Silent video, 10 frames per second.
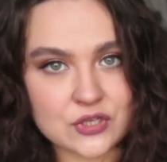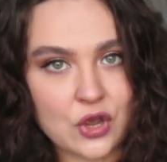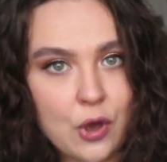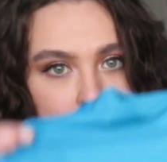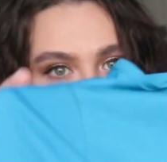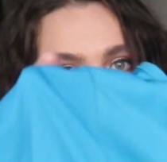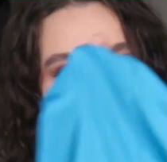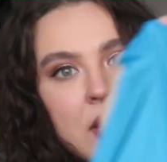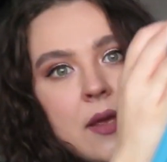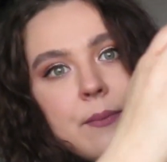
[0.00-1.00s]
top,
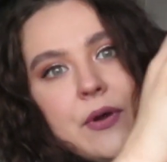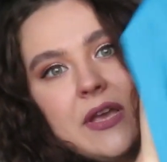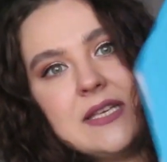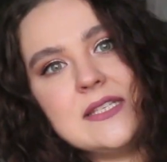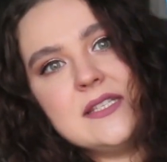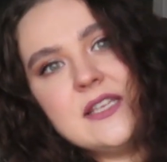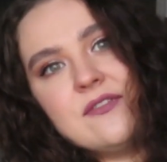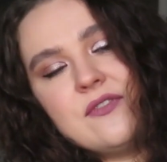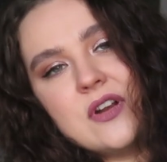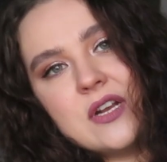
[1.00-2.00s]
but it's
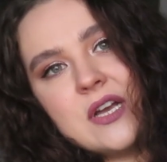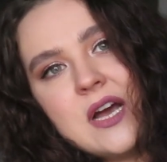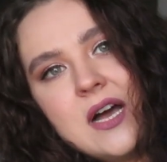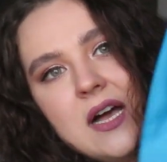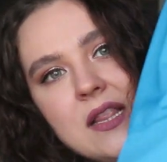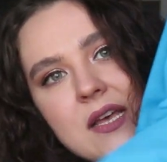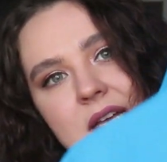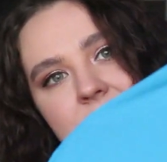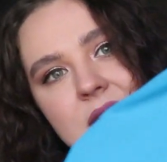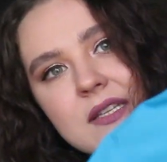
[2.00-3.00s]
different
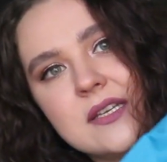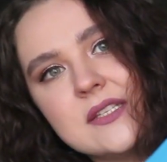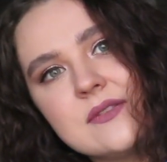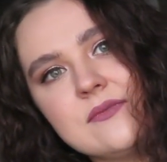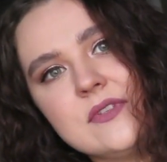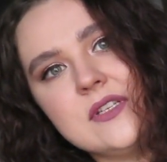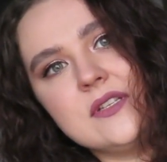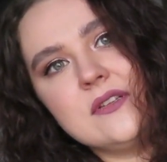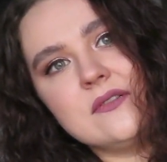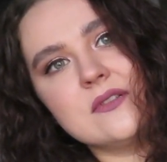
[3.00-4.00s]
colour, and that's what it
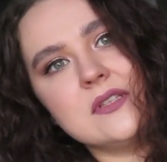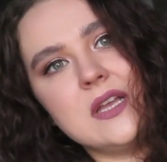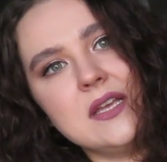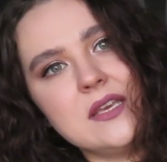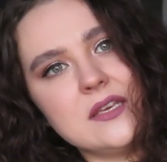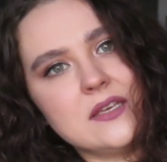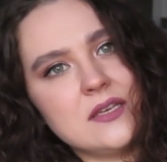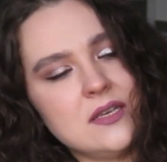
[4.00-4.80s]
looks like.